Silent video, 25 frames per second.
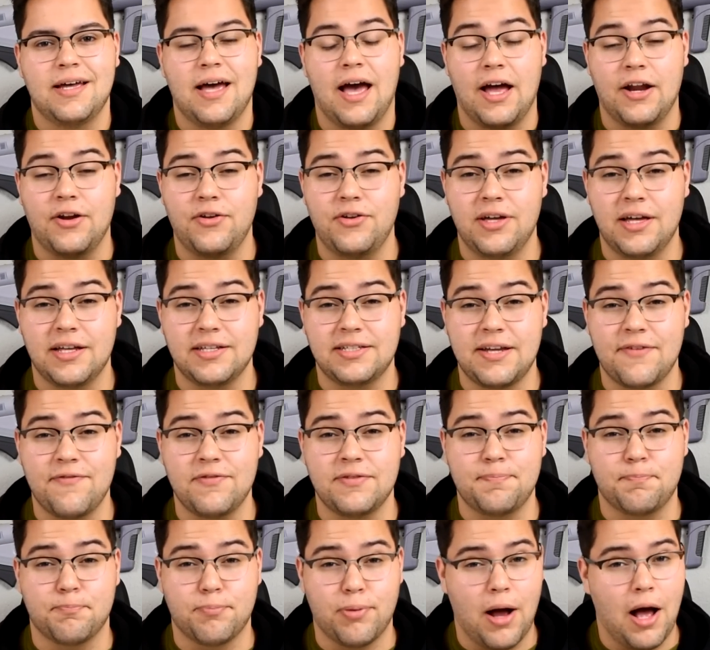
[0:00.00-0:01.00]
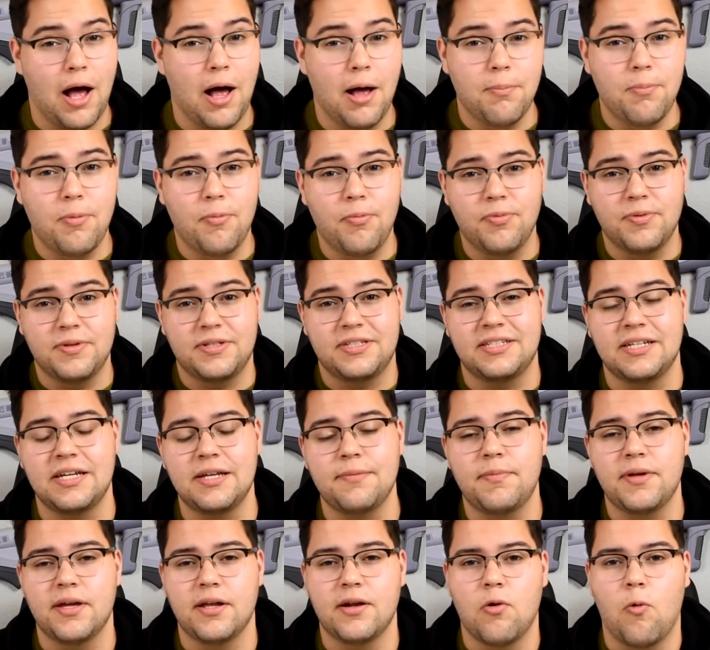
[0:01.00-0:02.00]
I know you guys haven't probably
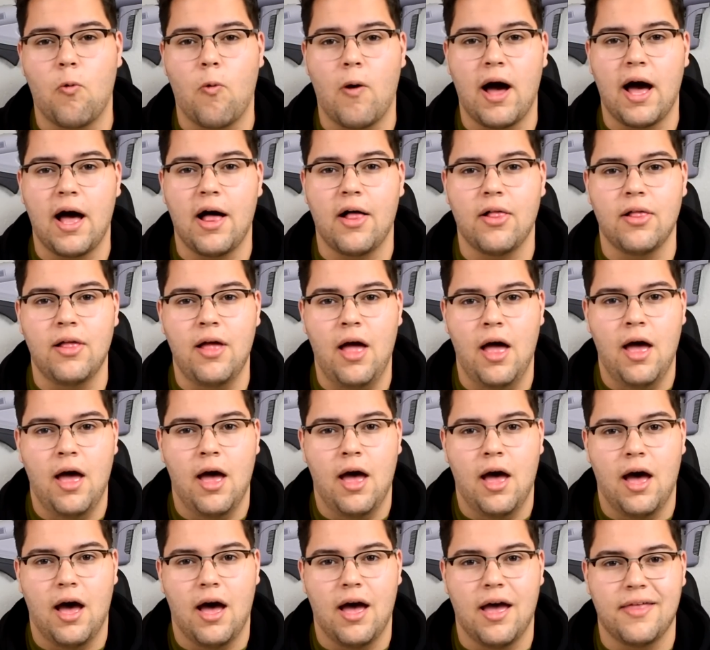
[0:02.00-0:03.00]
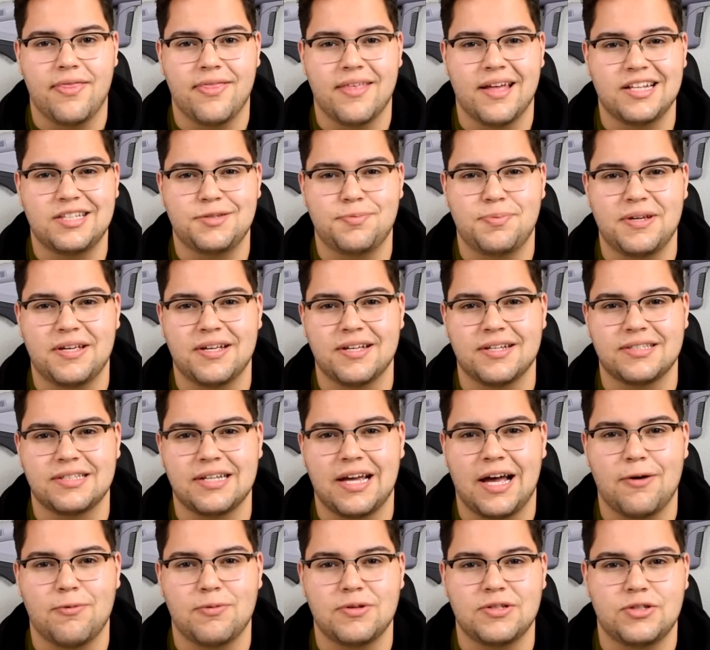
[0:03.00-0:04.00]
seen me in a while, uh, and that's because
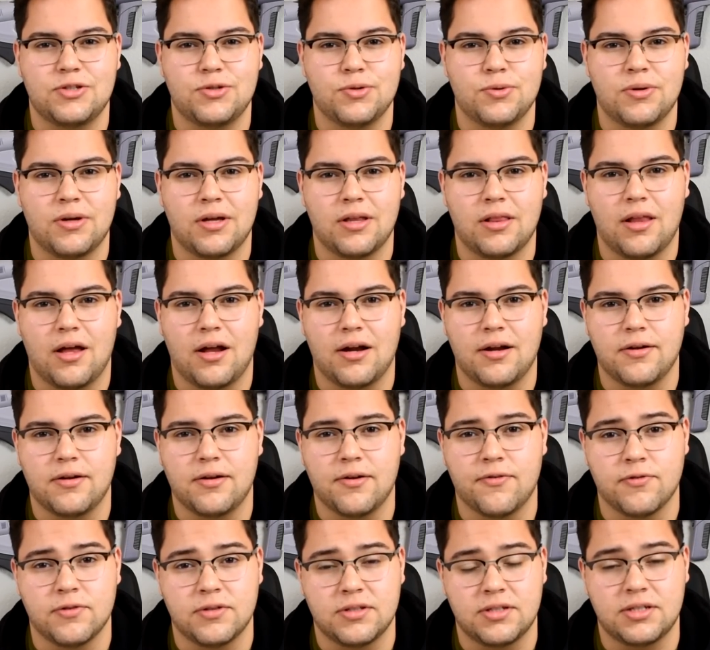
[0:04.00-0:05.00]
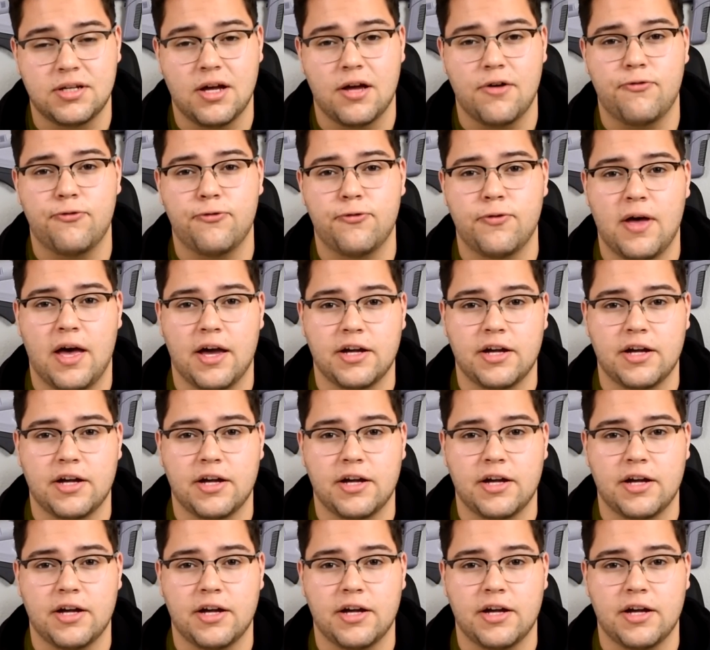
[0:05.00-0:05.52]
I was doing a lot of different stuff.